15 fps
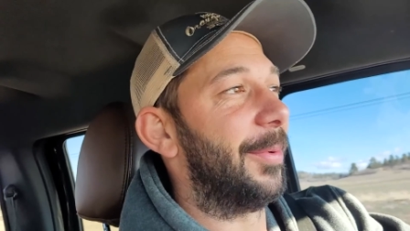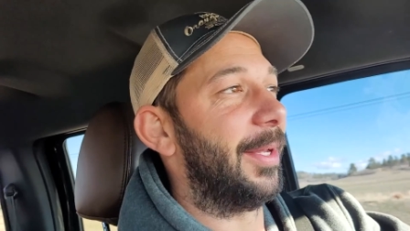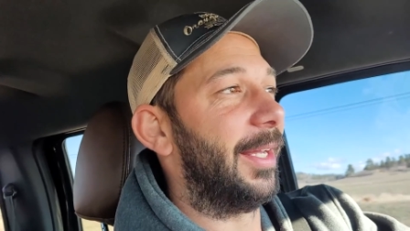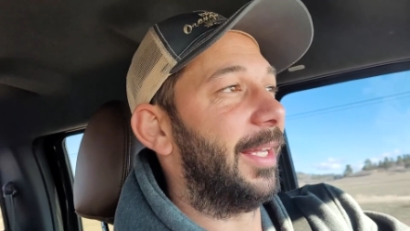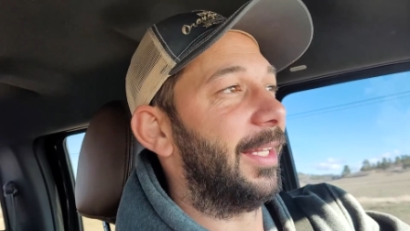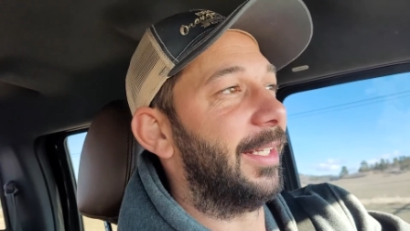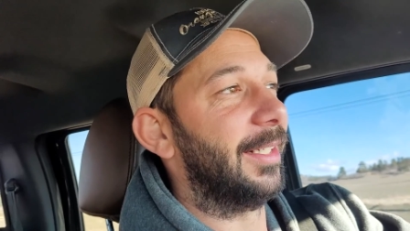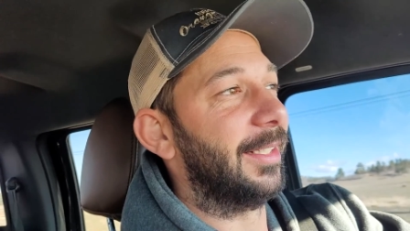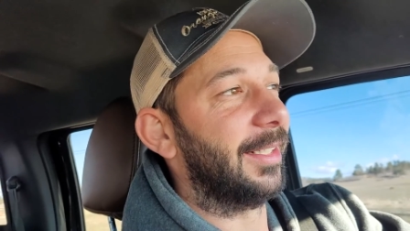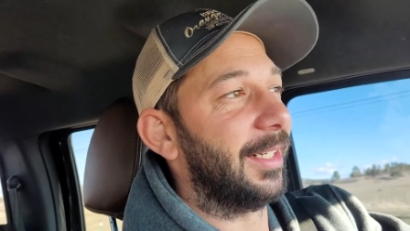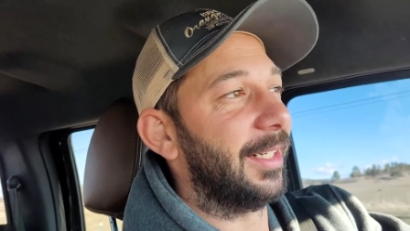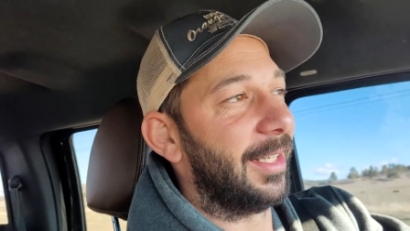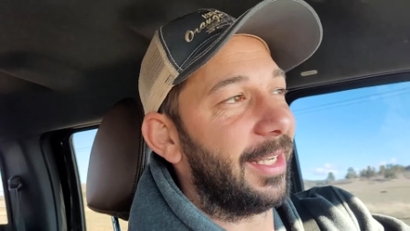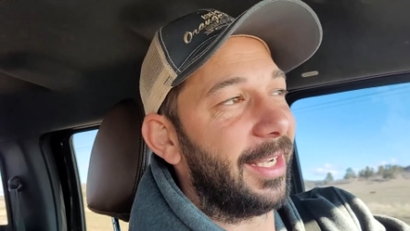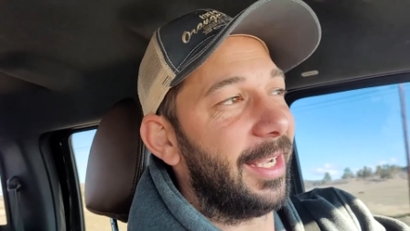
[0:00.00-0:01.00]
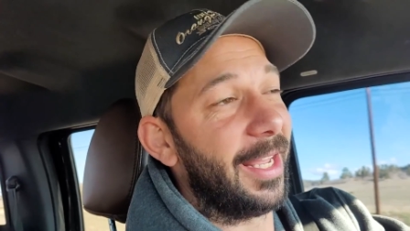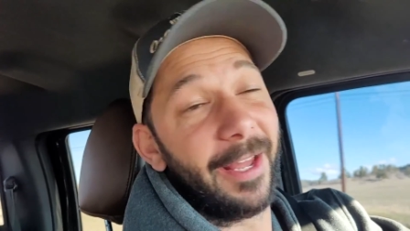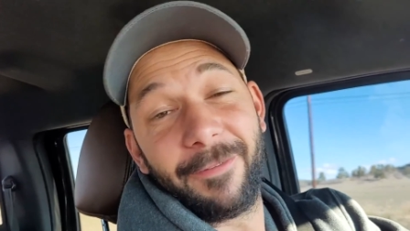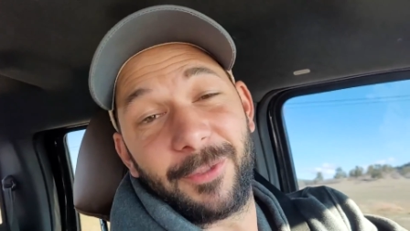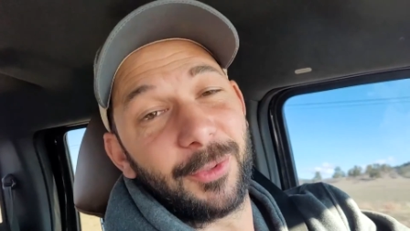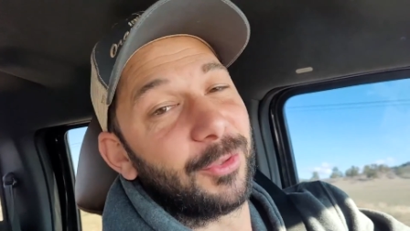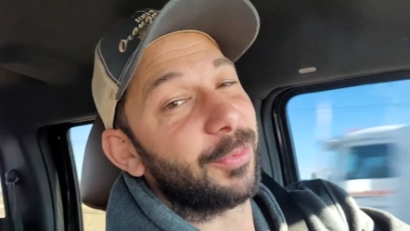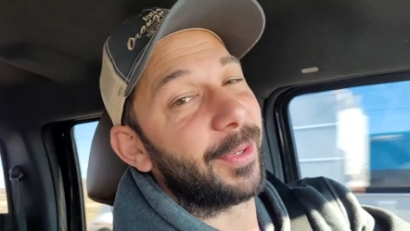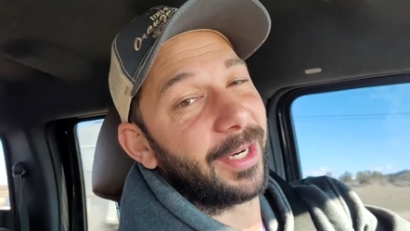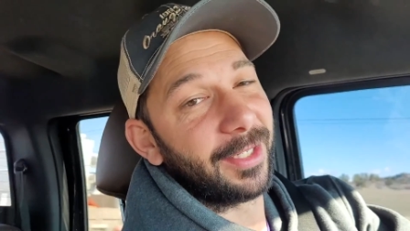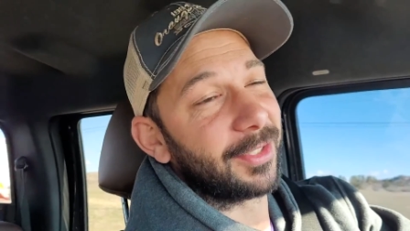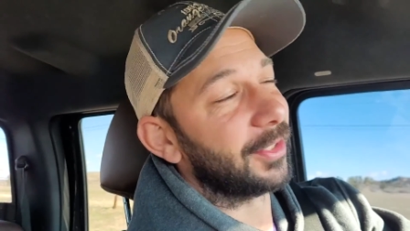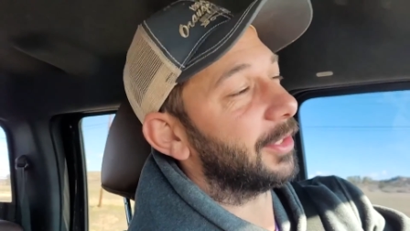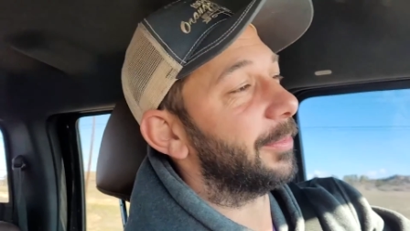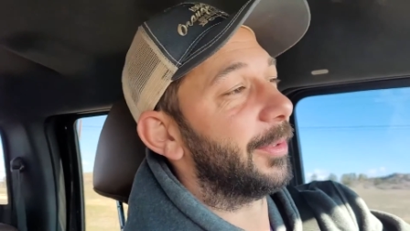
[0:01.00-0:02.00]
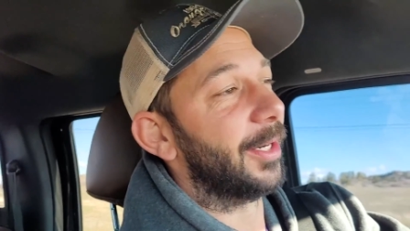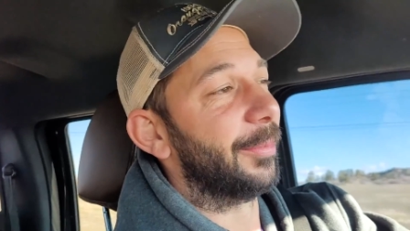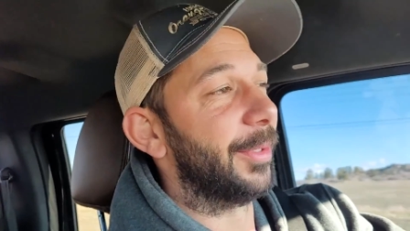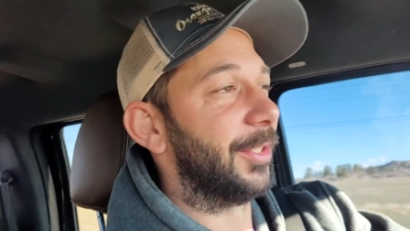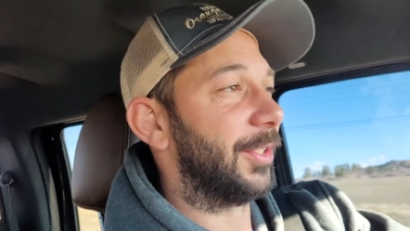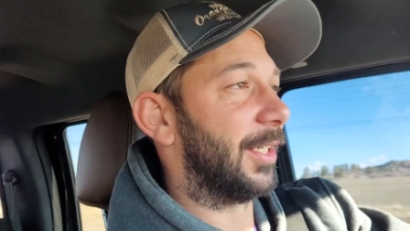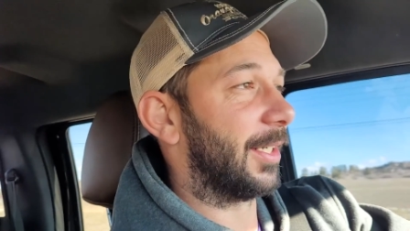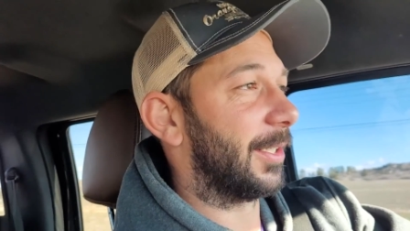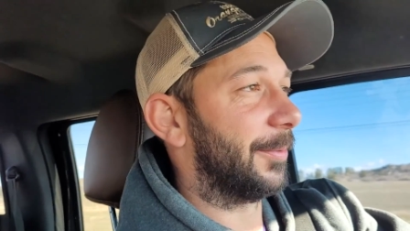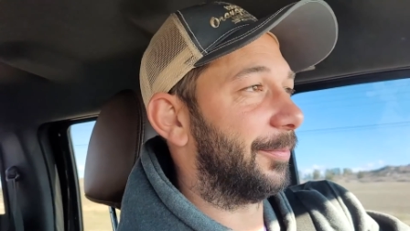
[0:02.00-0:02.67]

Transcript: and I have two spares in the bed of my truck.